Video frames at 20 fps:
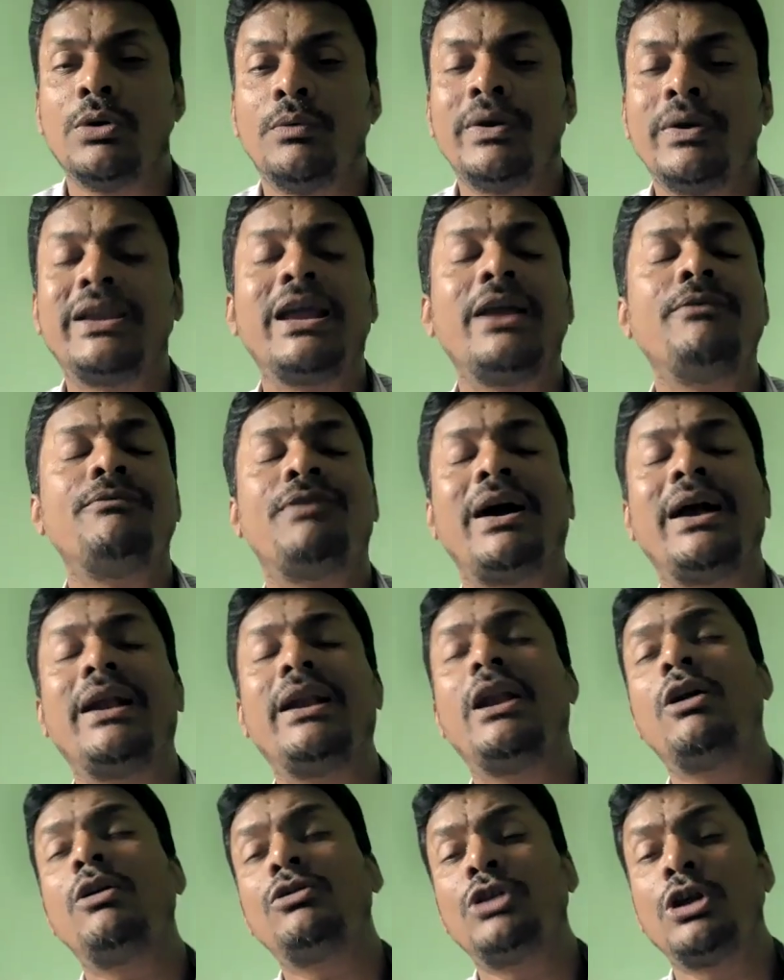we can
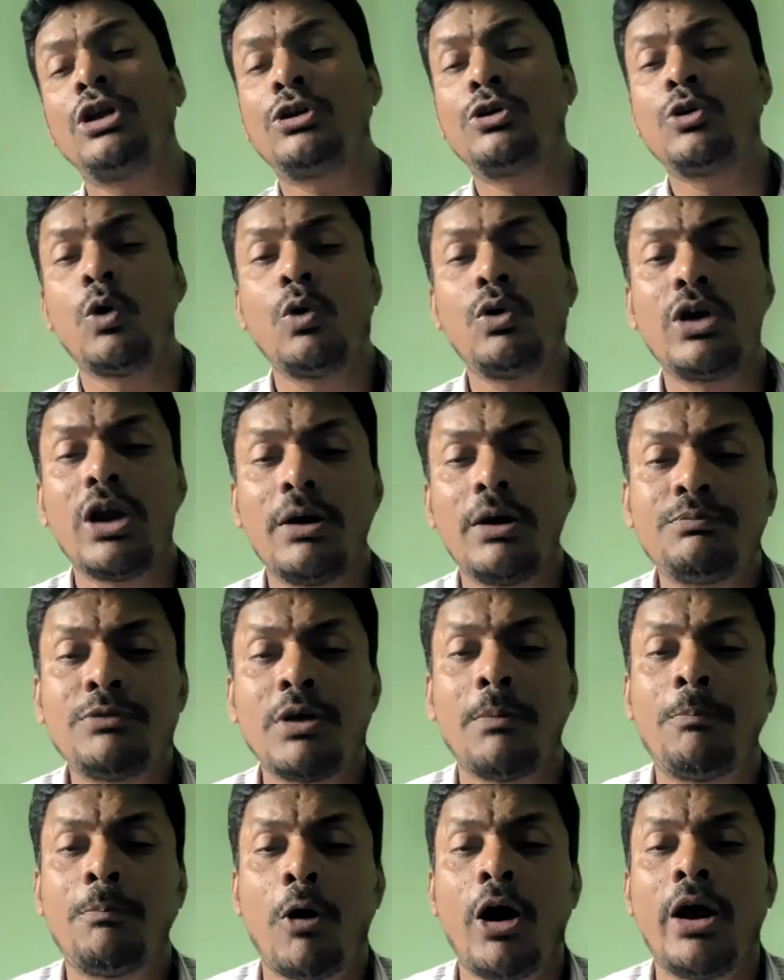find out the tone of
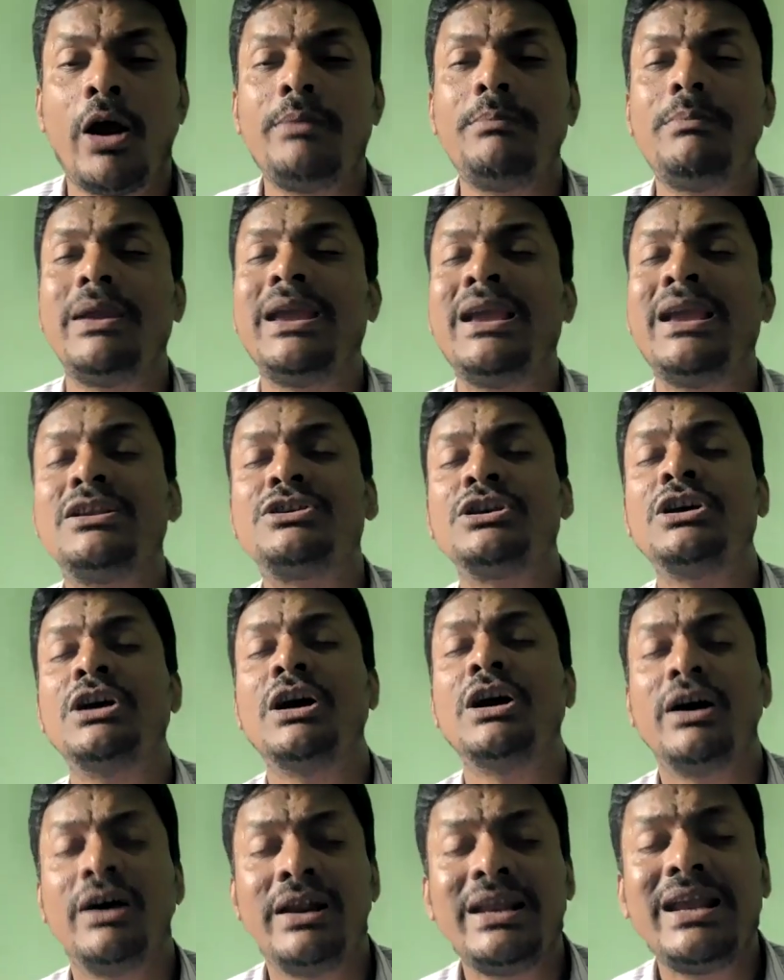the poem is
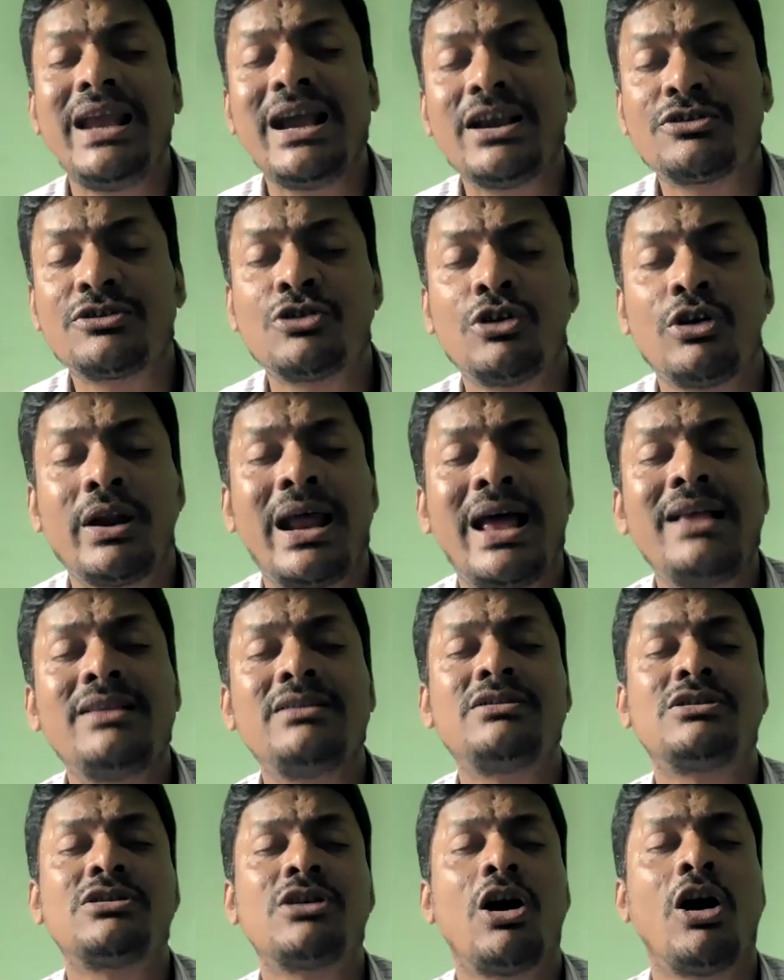
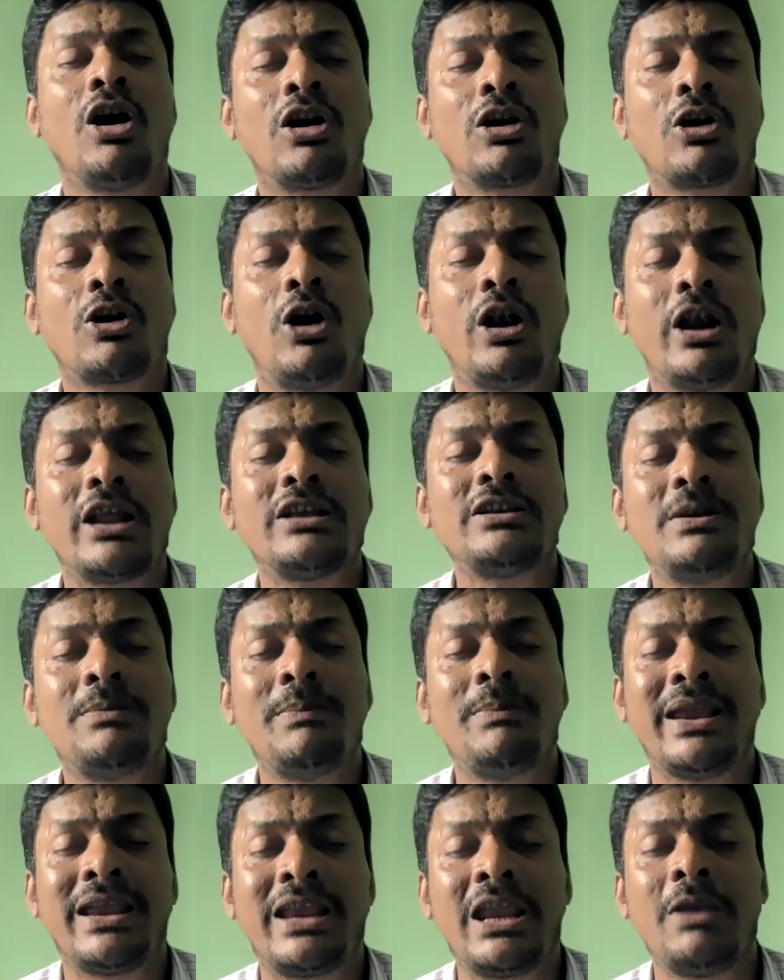reassurance or called as a
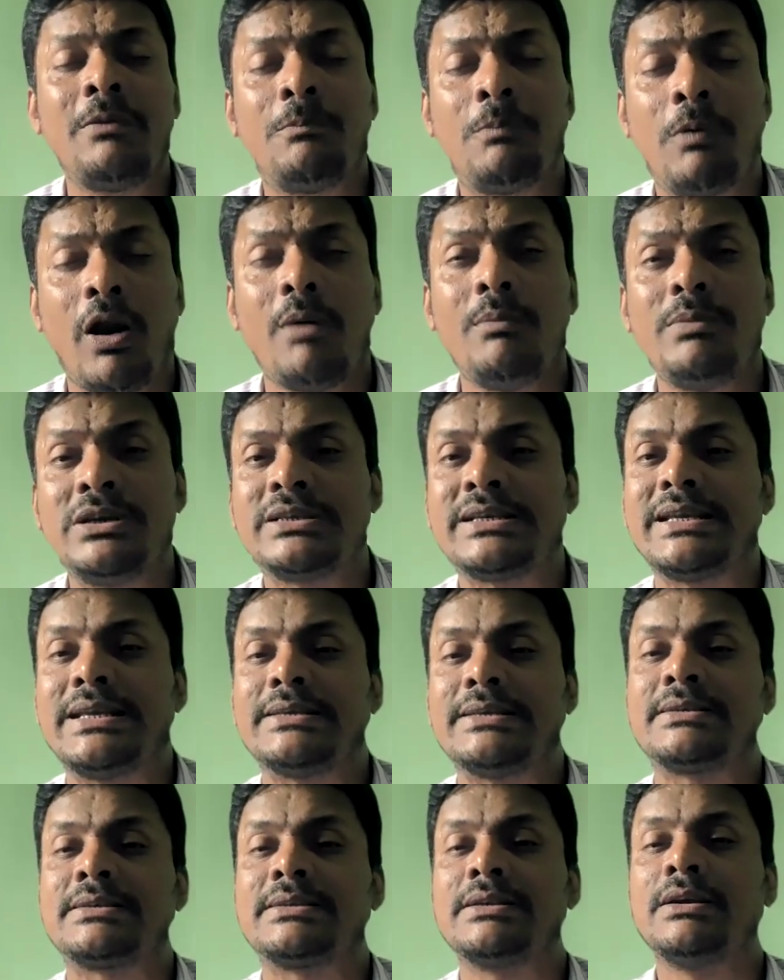making
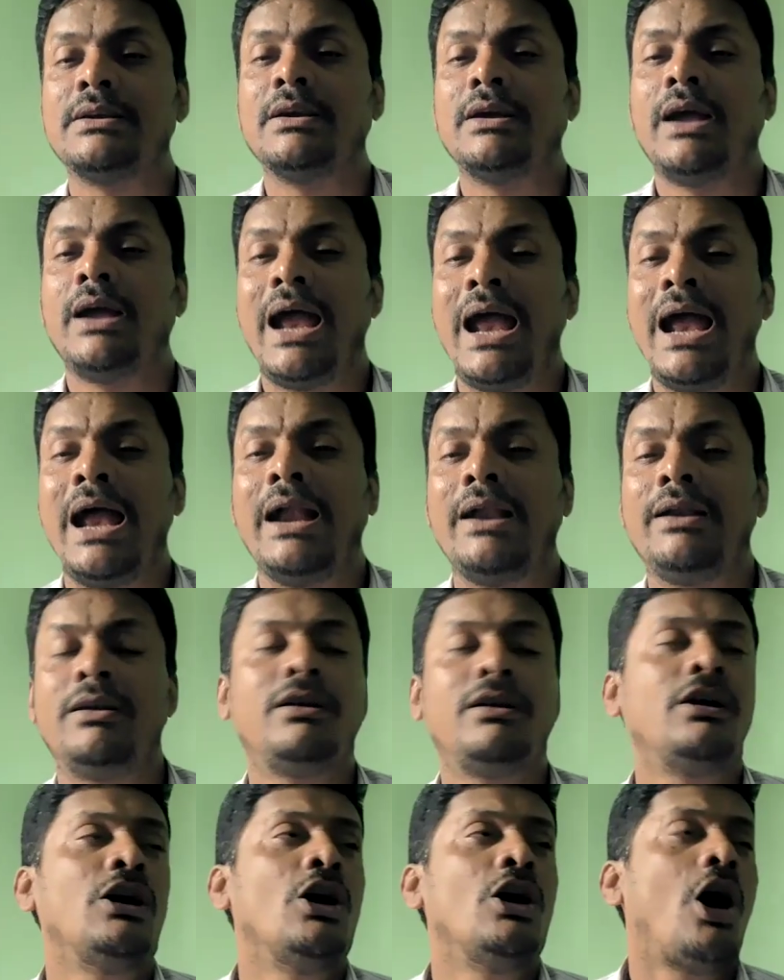promises
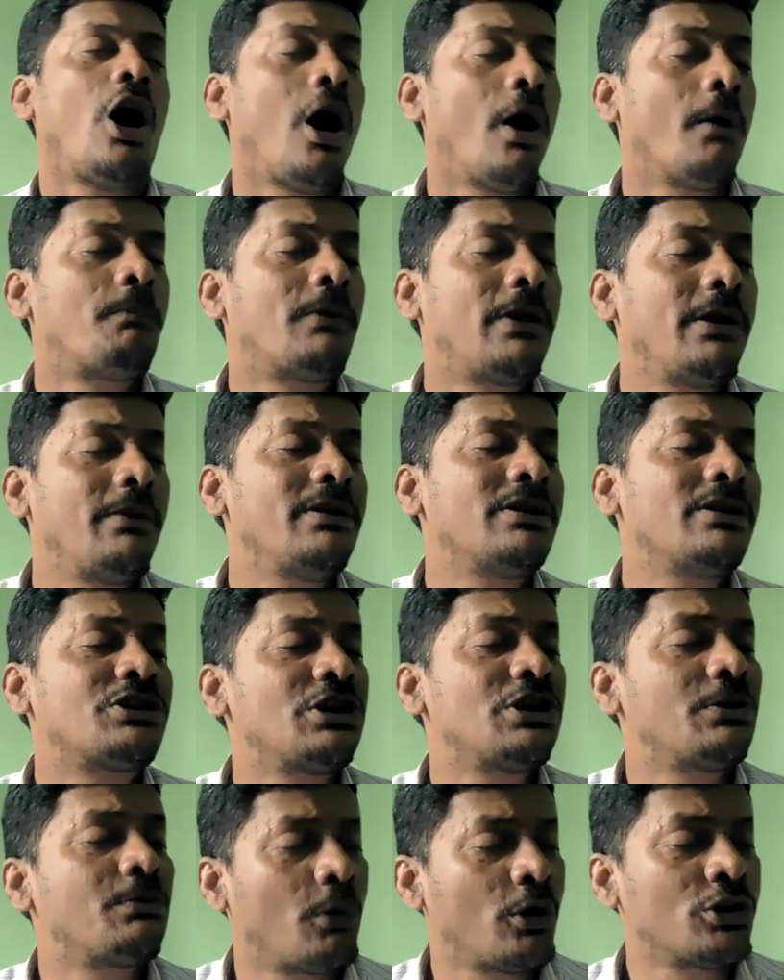and
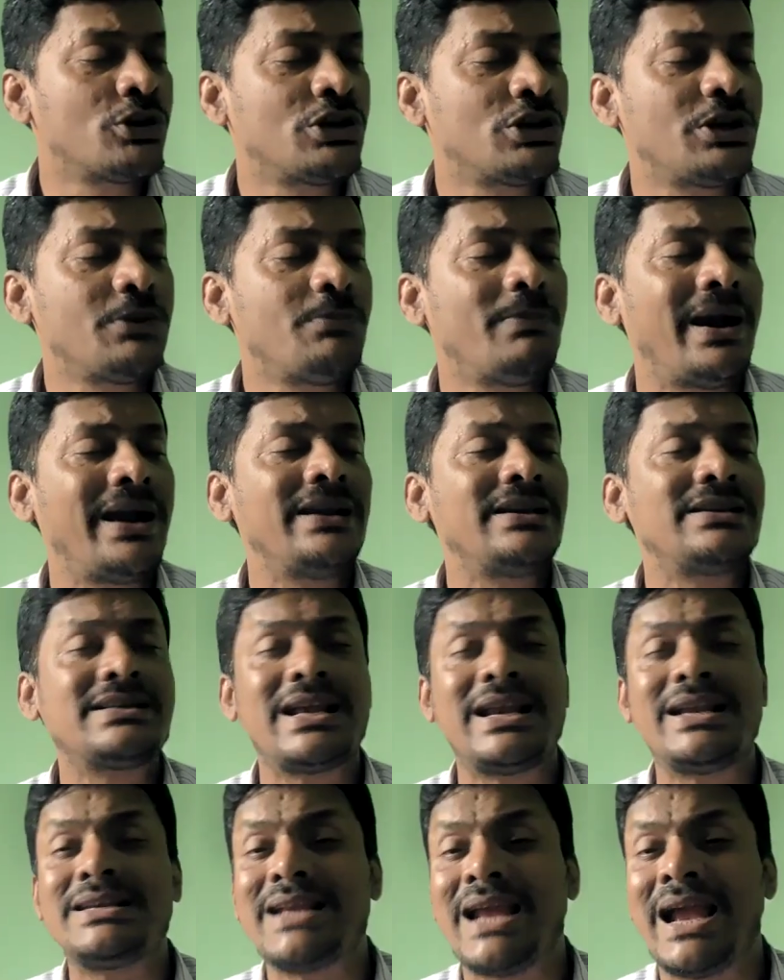optimistic positive
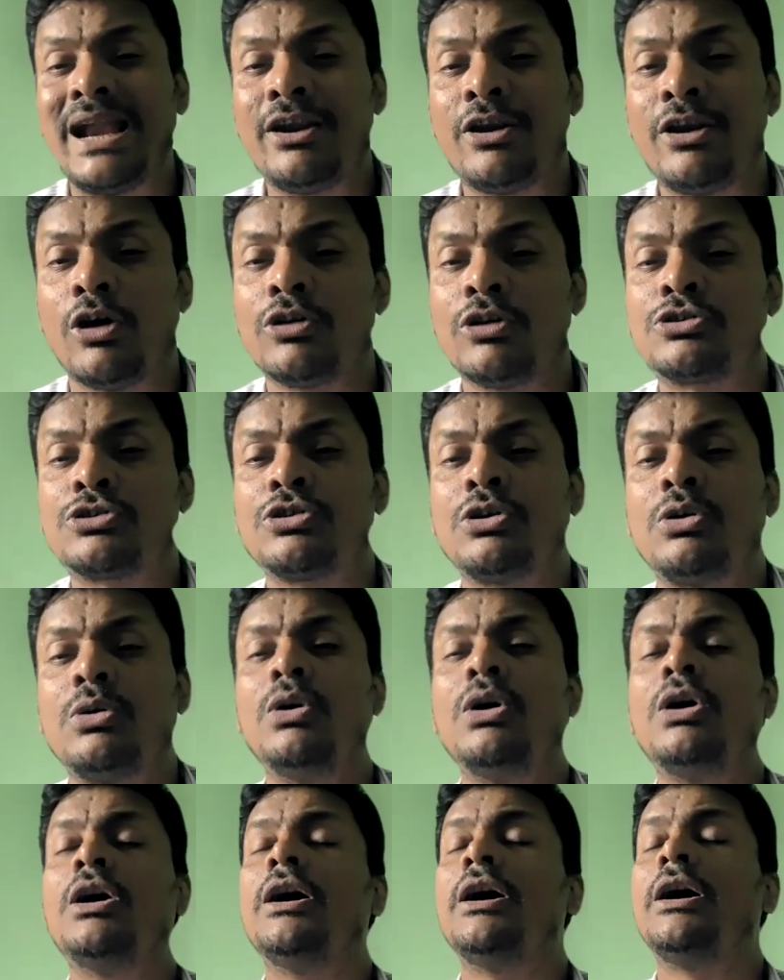mindset and
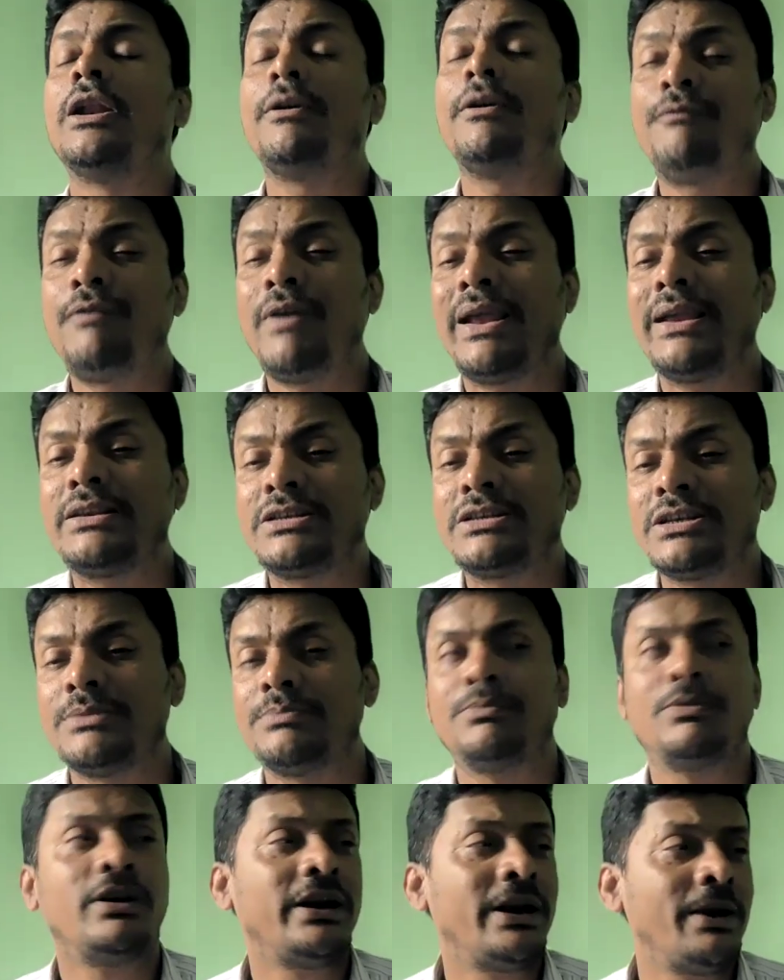also reflective,
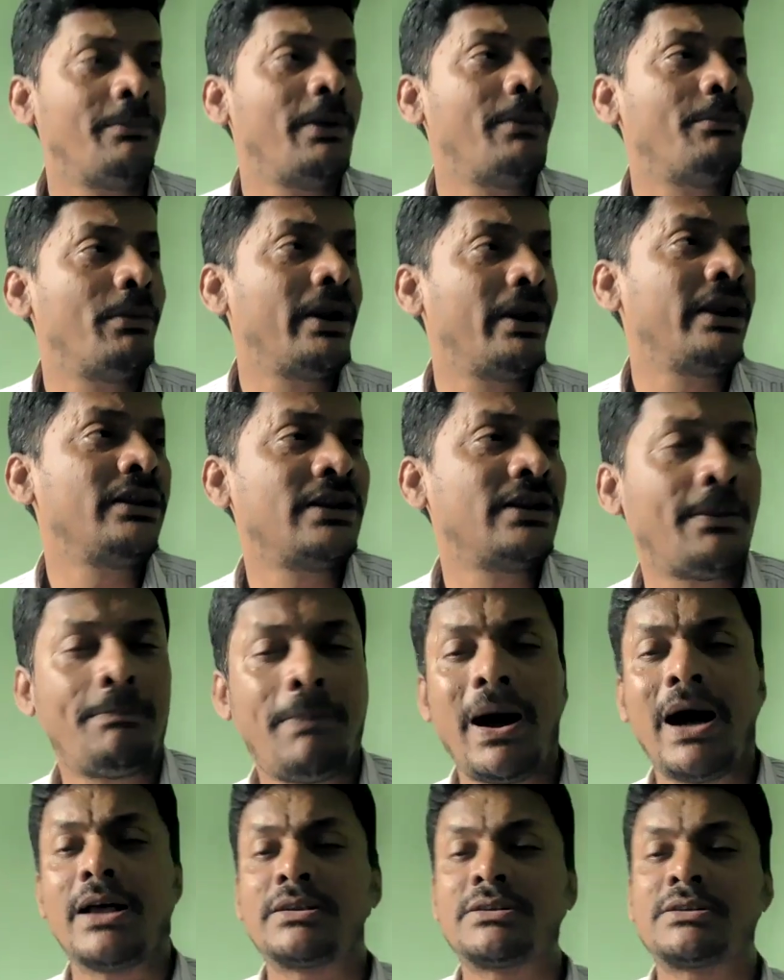remembering the
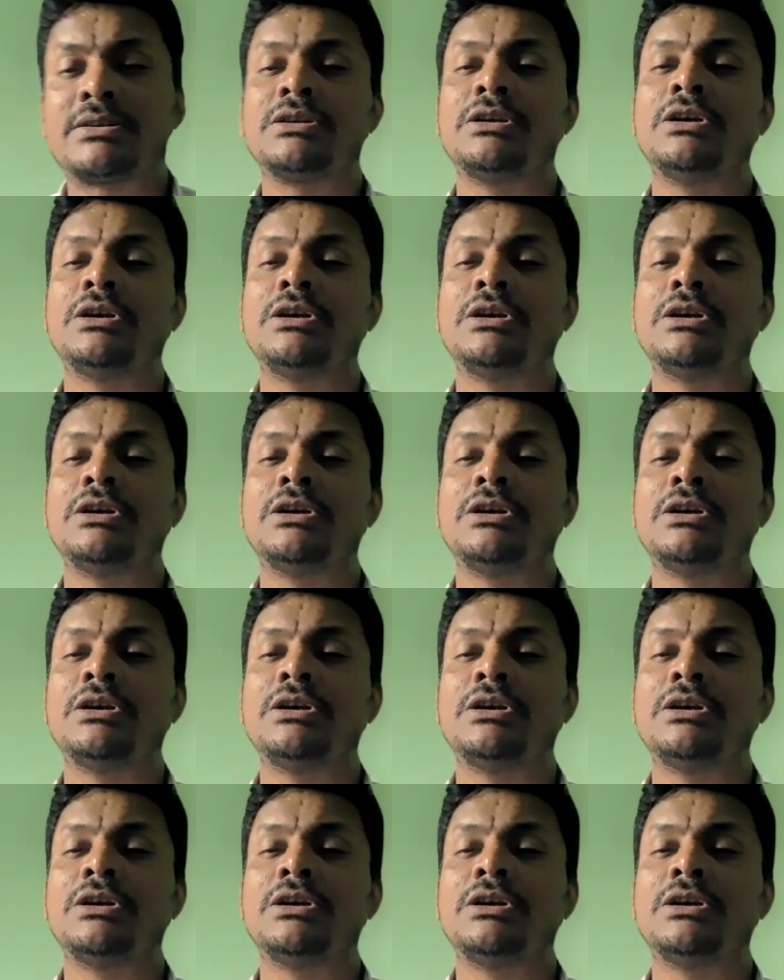past.